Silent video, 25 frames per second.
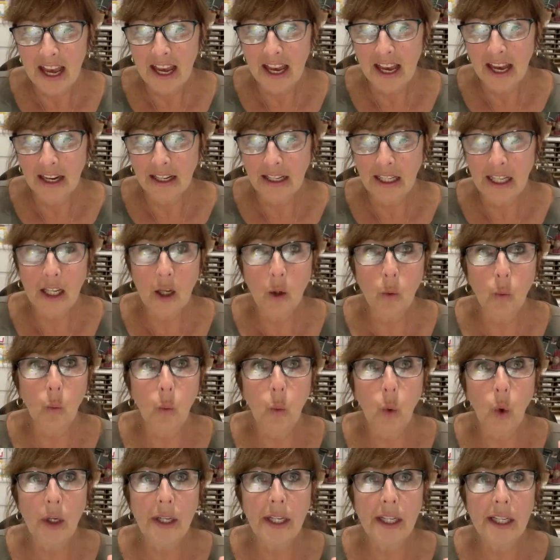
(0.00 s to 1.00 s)
and it
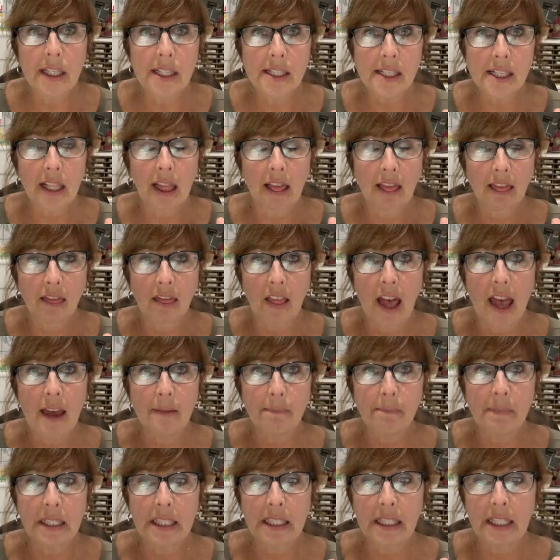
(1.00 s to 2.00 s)
wouldn't
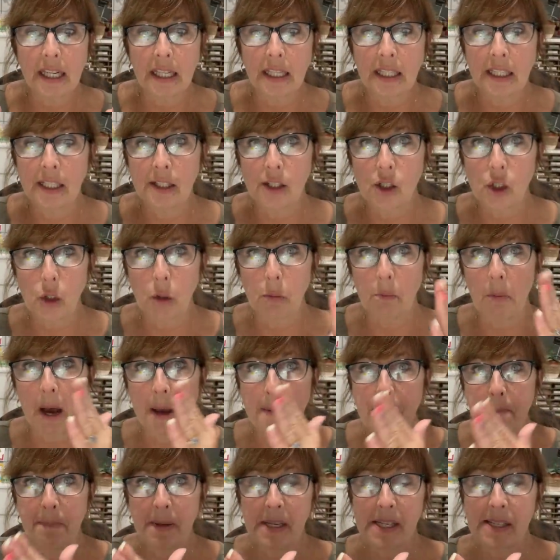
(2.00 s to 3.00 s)
let me get into
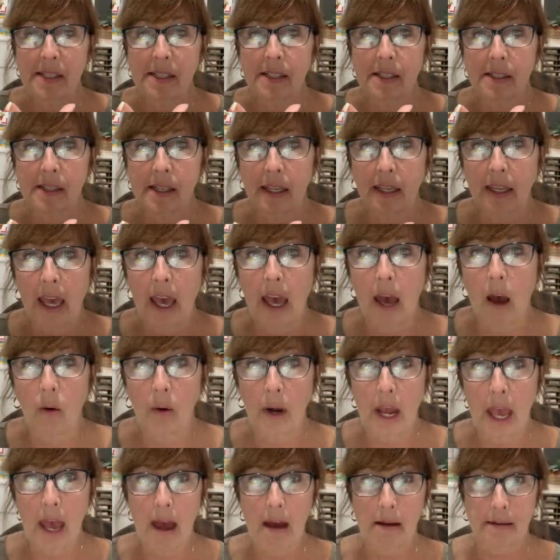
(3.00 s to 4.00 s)
my business
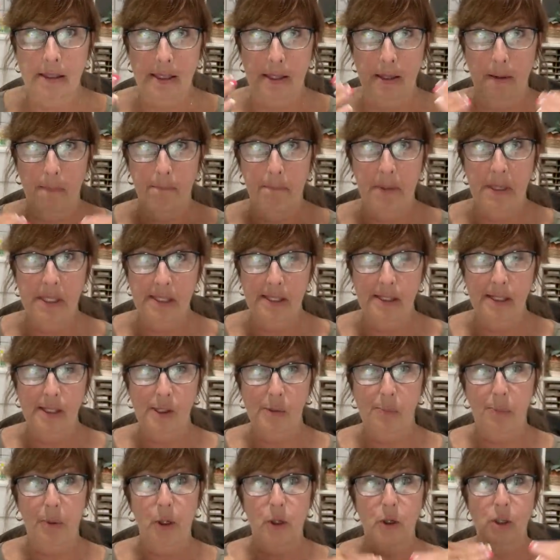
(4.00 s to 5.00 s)
account as the
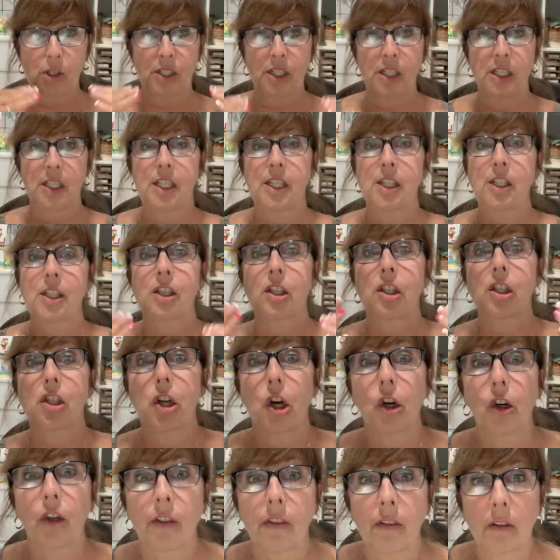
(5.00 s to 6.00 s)
business person to
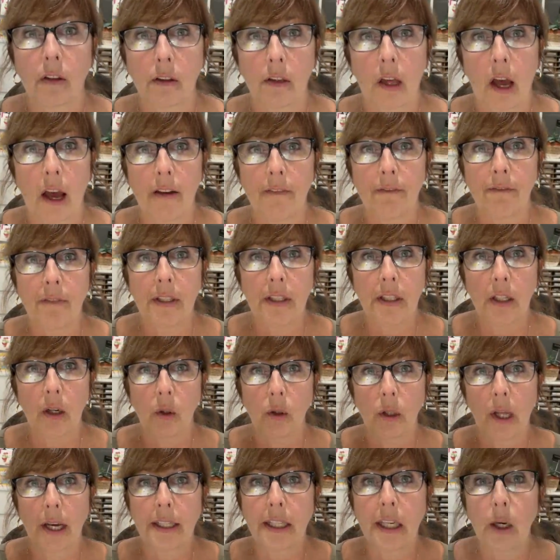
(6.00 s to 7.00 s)
start the live video
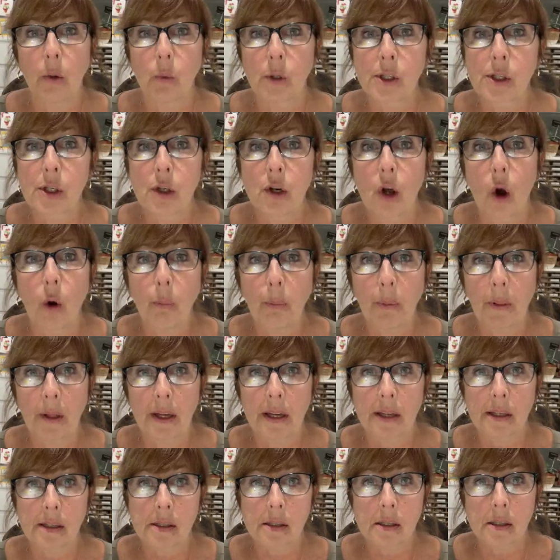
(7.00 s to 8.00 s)
like it was no
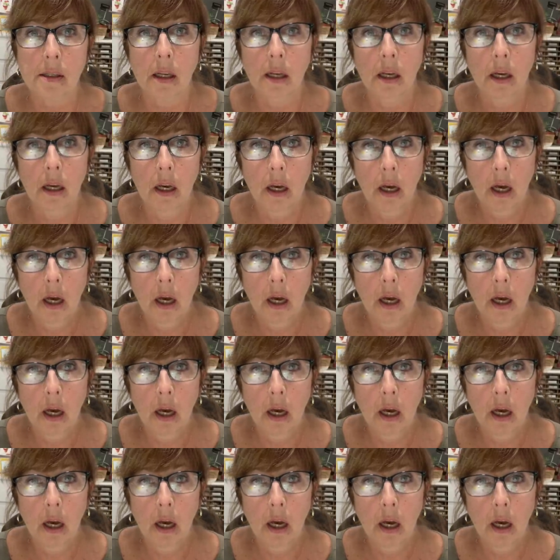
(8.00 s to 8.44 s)
place